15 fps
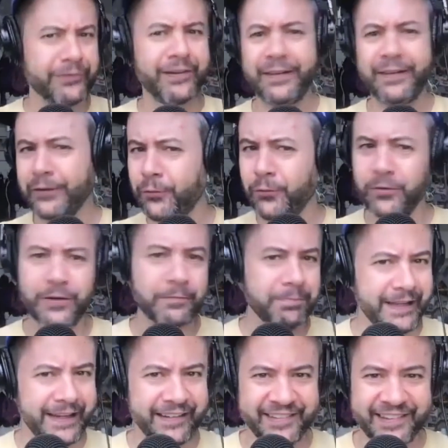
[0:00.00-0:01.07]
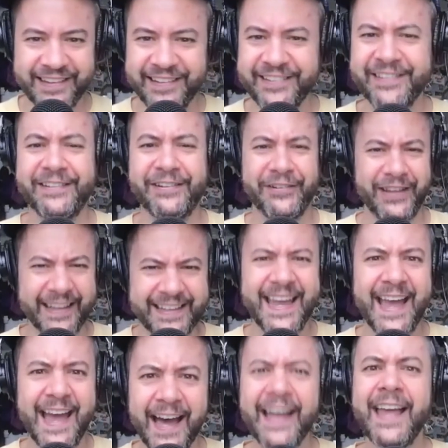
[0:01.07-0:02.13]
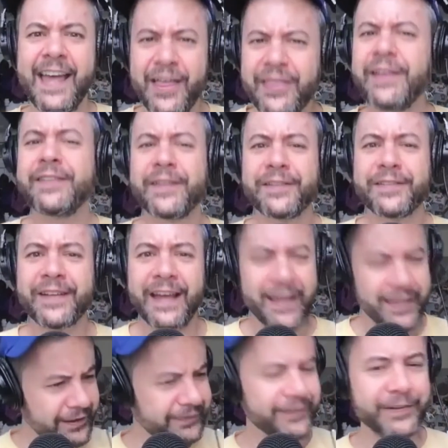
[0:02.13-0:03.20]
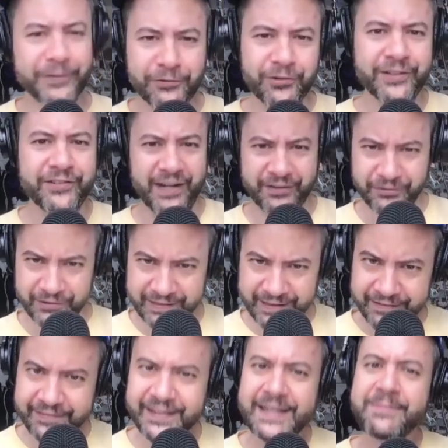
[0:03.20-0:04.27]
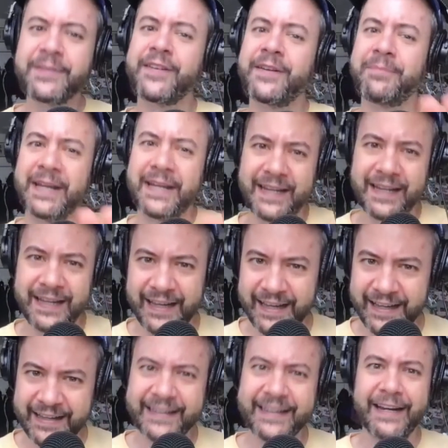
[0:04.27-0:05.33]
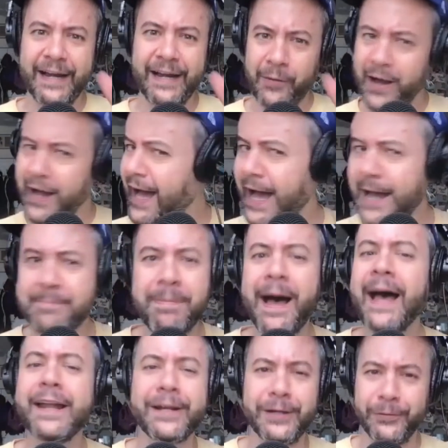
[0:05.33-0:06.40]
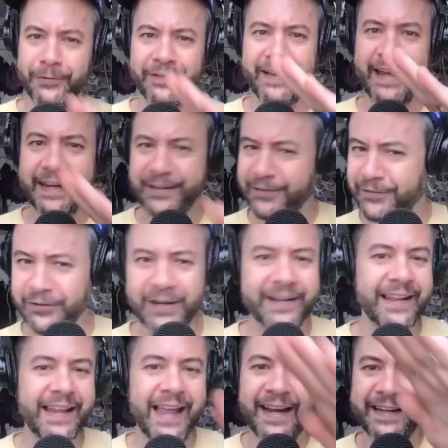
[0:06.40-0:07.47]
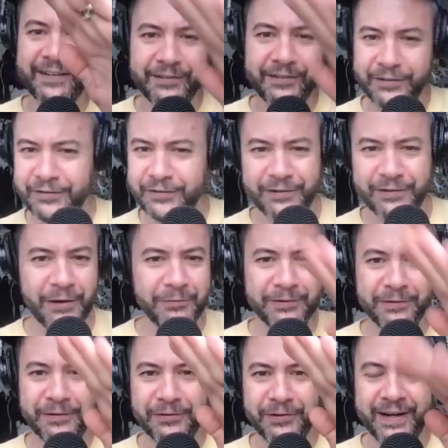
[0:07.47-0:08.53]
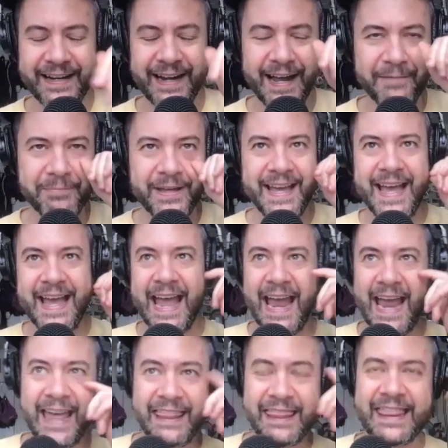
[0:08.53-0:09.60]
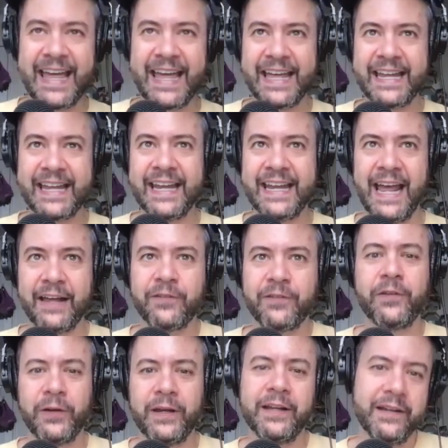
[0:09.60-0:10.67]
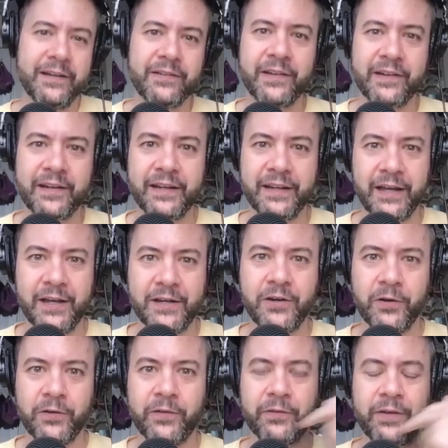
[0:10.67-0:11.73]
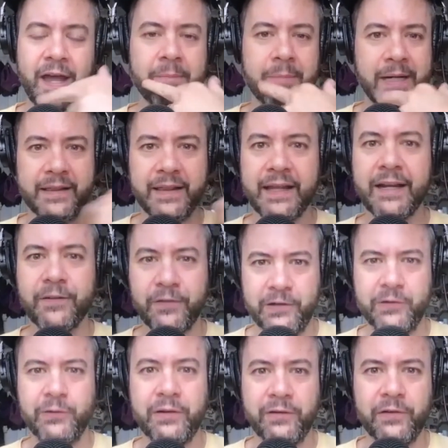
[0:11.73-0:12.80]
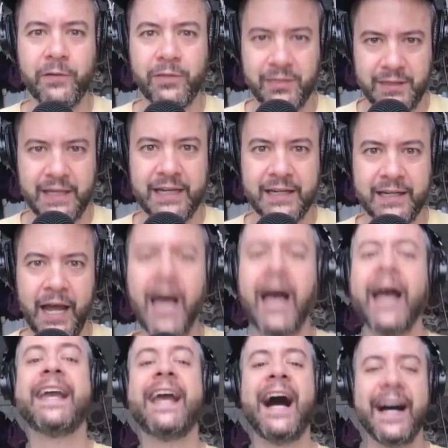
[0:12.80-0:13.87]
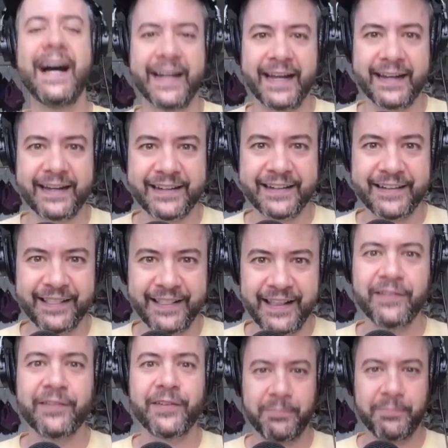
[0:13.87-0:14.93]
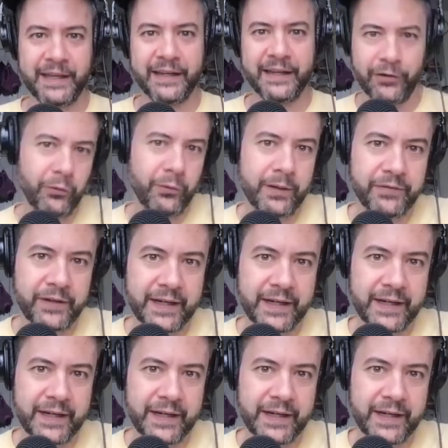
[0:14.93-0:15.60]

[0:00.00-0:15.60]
on the cooler places and you're like yeah this is this is a trajectory that seems to be uh you know a hypotenuse like straight line just going straight up and then as soon it is a, a curse of comedy that as soon as you think i got it then something horrific